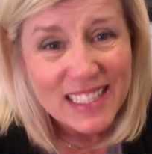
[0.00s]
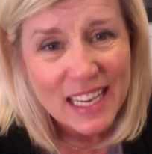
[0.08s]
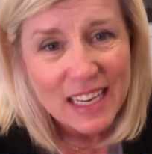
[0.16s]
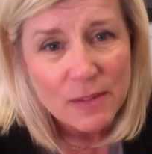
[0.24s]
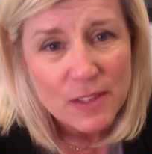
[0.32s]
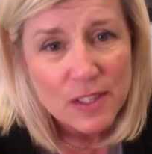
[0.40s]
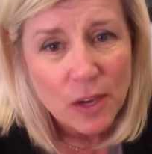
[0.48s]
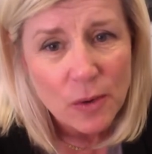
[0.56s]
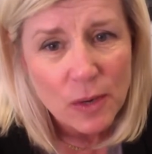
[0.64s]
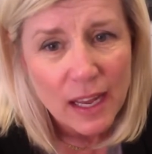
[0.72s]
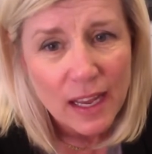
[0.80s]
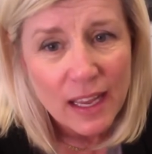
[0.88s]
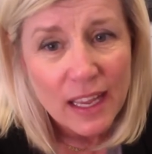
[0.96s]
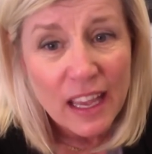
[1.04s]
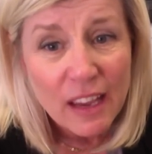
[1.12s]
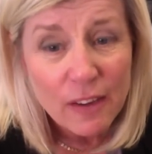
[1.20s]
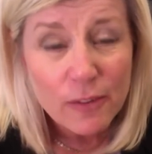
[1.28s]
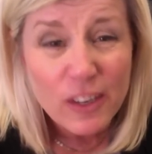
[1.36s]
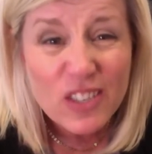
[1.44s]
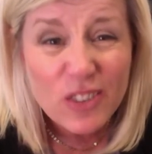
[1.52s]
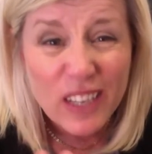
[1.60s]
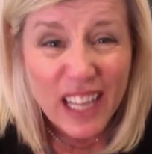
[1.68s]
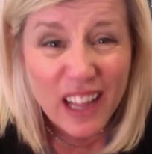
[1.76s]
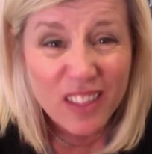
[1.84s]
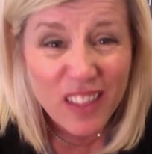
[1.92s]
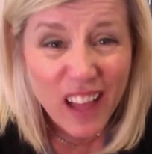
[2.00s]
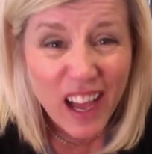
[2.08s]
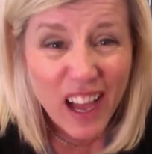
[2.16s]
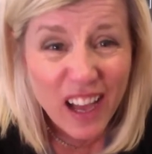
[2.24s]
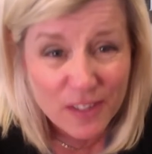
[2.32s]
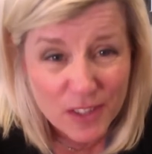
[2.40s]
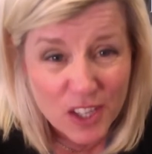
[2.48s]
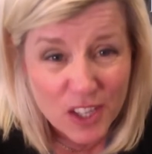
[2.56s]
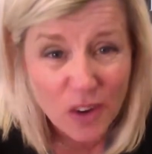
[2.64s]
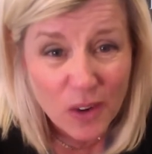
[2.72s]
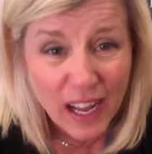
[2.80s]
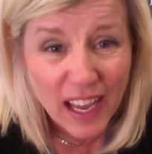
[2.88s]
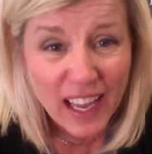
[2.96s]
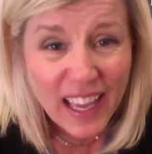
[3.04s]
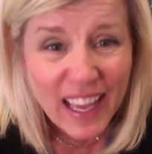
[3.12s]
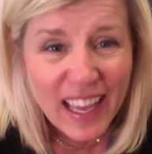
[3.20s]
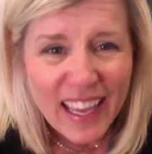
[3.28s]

If we drink a lot of soda, it dissolves the